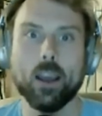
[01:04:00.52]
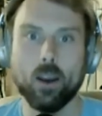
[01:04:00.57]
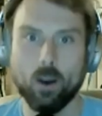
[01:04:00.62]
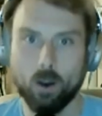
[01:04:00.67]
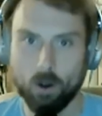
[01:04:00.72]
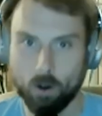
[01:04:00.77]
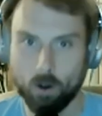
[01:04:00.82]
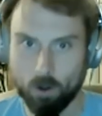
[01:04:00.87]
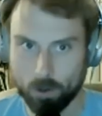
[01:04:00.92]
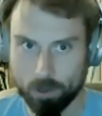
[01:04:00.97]

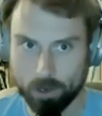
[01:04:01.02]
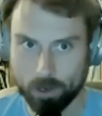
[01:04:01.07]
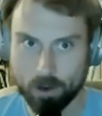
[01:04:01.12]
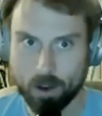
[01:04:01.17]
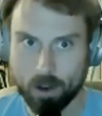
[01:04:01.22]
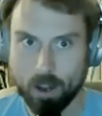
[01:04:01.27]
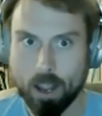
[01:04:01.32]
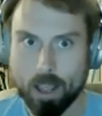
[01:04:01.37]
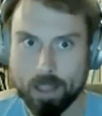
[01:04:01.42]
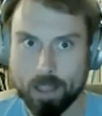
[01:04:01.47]
older
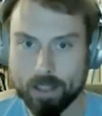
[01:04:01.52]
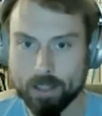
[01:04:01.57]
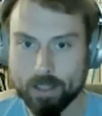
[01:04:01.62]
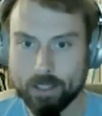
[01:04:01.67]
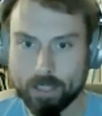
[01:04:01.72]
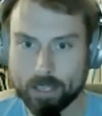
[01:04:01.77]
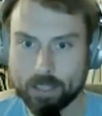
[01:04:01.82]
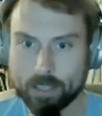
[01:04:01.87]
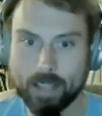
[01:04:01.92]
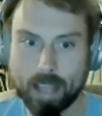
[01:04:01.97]
than
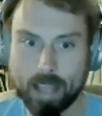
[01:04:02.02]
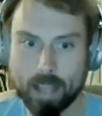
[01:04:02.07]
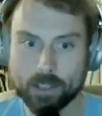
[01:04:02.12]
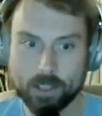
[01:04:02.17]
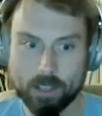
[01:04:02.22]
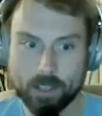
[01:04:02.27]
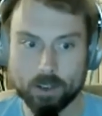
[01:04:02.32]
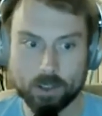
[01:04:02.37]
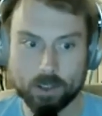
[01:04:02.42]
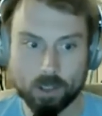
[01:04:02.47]

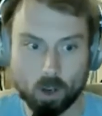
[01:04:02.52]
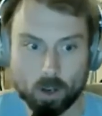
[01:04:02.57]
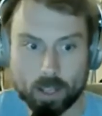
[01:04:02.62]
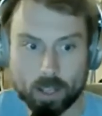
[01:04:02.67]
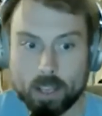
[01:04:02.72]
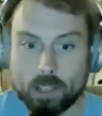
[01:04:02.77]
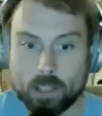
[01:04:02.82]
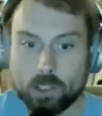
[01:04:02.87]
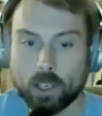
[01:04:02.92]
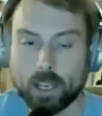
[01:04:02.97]
6,000 years old.
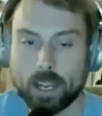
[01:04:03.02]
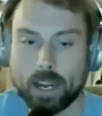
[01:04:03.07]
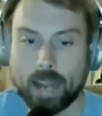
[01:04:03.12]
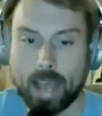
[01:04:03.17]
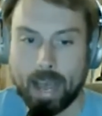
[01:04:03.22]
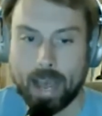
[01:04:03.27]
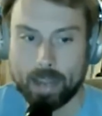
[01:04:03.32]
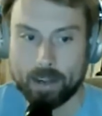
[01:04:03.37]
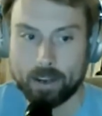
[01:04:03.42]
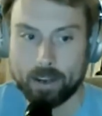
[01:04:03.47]
He's looking
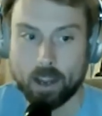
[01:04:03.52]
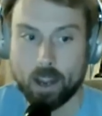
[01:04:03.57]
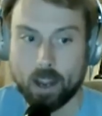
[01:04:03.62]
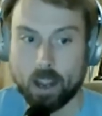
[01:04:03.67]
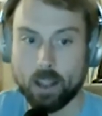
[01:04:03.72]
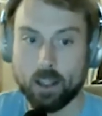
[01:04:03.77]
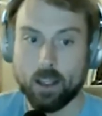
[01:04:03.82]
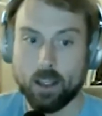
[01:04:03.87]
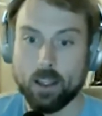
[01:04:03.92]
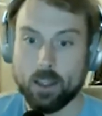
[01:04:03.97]
at
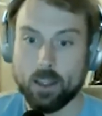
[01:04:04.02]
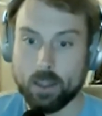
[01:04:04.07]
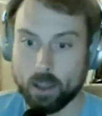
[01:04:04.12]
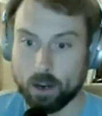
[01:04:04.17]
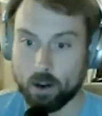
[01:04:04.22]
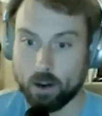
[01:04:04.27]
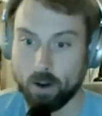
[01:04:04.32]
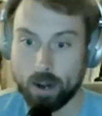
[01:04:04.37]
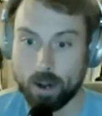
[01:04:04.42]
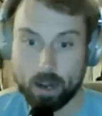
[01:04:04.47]
the
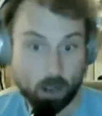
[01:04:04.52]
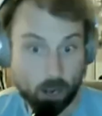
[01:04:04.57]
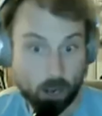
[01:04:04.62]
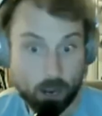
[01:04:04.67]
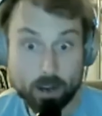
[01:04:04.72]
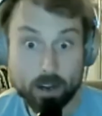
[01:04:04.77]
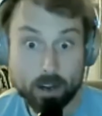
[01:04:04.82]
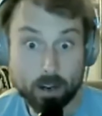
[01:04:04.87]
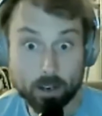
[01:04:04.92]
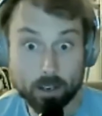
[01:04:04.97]
Great
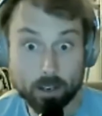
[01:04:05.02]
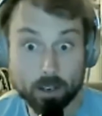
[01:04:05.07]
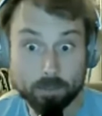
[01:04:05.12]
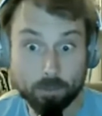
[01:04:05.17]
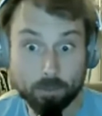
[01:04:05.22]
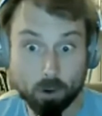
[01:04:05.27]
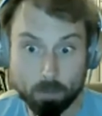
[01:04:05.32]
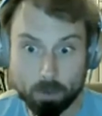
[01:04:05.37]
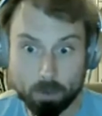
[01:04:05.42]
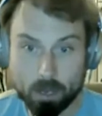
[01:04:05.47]
Hutton
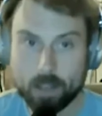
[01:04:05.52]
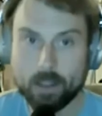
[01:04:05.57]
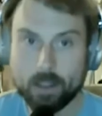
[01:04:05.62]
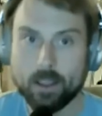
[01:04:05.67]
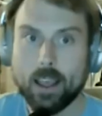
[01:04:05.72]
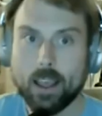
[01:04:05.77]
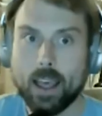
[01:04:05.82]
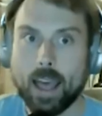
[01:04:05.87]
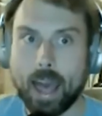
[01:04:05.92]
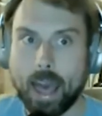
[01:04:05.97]
unconformity,
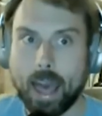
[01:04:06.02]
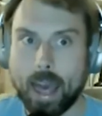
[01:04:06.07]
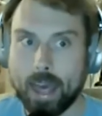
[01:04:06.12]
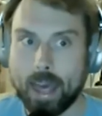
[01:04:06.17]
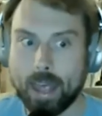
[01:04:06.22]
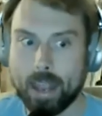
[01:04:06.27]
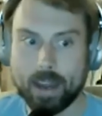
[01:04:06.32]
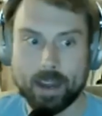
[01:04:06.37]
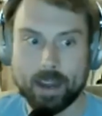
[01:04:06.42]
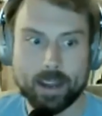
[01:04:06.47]

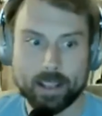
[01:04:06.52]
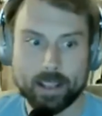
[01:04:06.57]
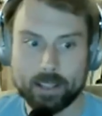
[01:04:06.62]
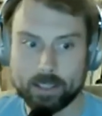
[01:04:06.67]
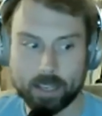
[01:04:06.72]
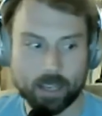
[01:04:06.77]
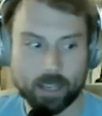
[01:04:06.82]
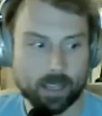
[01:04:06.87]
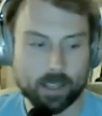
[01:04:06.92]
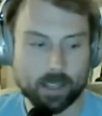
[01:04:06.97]
And he's
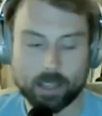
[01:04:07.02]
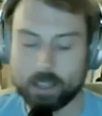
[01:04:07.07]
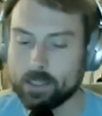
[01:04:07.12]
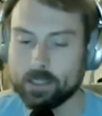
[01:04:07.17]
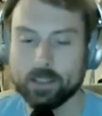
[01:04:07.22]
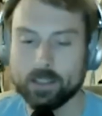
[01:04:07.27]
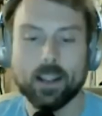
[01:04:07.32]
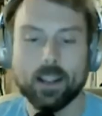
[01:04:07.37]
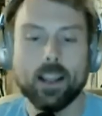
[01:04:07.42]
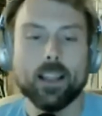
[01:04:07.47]
like,
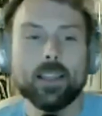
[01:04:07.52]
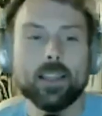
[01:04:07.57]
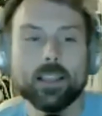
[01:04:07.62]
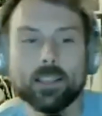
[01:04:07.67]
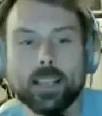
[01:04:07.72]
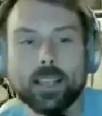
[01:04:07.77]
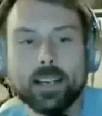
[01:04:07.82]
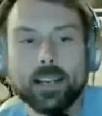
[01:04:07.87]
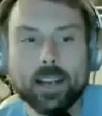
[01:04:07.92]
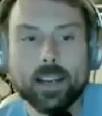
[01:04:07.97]
listen, this
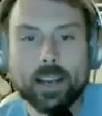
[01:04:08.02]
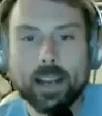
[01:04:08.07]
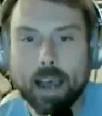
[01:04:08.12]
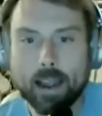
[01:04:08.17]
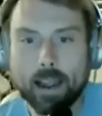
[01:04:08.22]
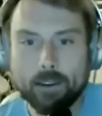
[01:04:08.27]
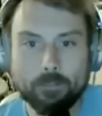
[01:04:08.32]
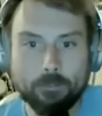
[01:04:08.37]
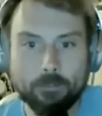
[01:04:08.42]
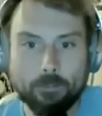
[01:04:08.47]
thing did
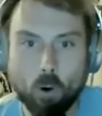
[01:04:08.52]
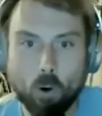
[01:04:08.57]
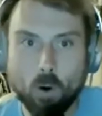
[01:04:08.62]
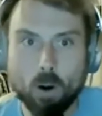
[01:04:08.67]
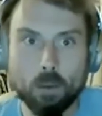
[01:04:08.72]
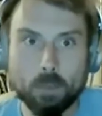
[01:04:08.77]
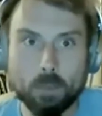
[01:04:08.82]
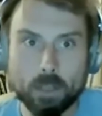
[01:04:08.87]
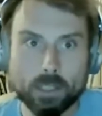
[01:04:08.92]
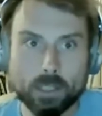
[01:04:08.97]
not
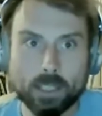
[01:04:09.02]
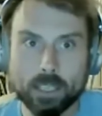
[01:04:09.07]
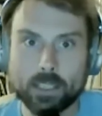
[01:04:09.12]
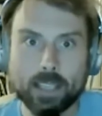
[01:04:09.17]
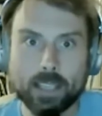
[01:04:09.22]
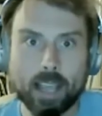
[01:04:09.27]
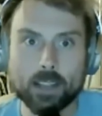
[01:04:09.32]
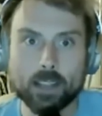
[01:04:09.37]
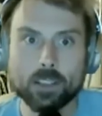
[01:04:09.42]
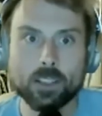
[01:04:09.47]
form in
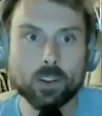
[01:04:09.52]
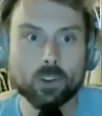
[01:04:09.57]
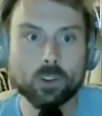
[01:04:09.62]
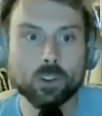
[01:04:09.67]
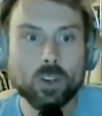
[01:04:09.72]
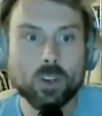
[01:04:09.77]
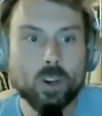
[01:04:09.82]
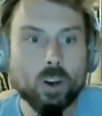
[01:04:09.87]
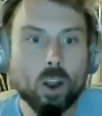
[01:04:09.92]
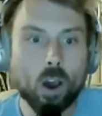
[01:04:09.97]
6,000.
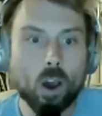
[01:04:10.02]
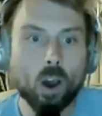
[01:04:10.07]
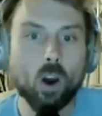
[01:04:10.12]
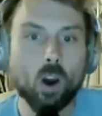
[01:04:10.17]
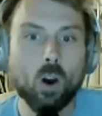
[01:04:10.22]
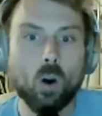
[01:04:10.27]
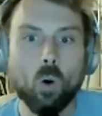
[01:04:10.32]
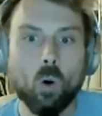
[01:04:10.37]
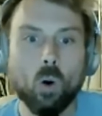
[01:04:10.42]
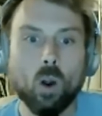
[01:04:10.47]
There's
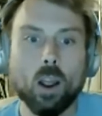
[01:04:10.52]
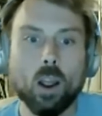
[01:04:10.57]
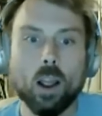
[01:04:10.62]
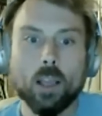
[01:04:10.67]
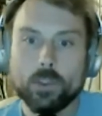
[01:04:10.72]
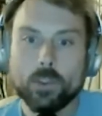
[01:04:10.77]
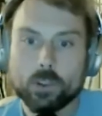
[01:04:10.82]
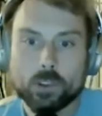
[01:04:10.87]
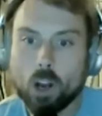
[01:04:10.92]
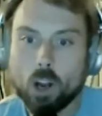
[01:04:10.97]
no
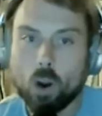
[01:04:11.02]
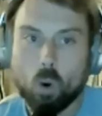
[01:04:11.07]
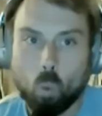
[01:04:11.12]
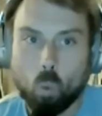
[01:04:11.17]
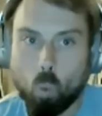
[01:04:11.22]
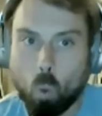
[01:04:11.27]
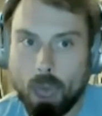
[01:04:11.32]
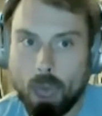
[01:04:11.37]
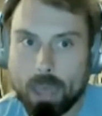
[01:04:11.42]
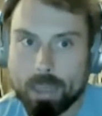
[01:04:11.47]

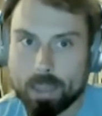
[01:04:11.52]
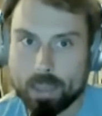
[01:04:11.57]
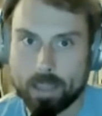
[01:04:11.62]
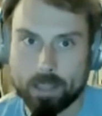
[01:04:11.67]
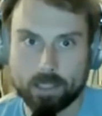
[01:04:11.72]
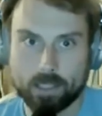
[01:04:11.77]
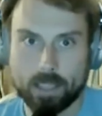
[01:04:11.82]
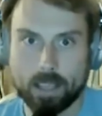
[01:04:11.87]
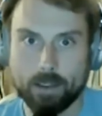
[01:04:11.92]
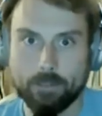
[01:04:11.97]
way that
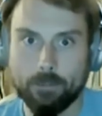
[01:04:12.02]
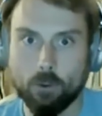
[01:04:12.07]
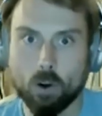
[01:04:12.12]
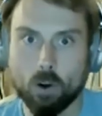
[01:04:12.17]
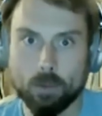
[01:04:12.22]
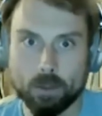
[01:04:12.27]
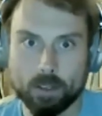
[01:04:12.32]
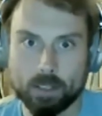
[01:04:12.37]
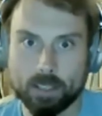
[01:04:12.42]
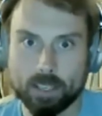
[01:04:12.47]
this thing
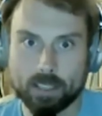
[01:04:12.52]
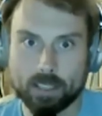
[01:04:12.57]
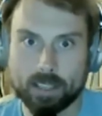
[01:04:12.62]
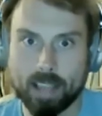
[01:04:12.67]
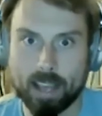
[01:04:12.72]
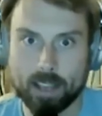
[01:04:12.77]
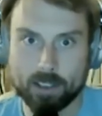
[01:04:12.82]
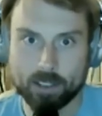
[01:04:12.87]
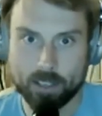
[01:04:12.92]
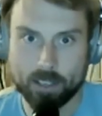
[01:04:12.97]
formed in
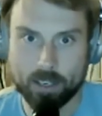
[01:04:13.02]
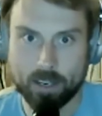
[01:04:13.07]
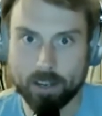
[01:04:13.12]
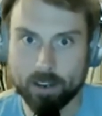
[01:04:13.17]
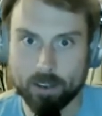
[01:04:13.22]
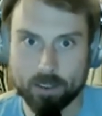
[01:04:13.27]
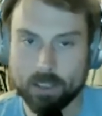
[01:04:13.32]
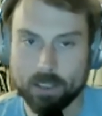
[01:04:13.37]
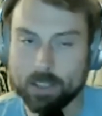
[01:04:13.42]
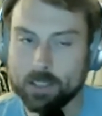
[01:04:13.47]
6,000
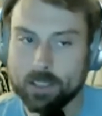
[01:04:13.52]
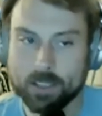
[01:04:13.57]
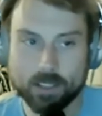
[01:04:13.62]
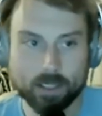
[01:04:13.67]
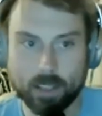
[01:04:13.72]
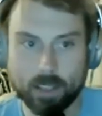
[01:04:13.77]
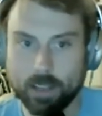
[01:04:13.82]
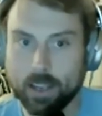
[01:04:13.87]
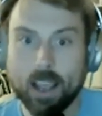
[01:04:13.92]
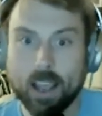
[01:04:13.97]
years. This is
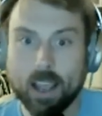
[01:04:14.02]
like,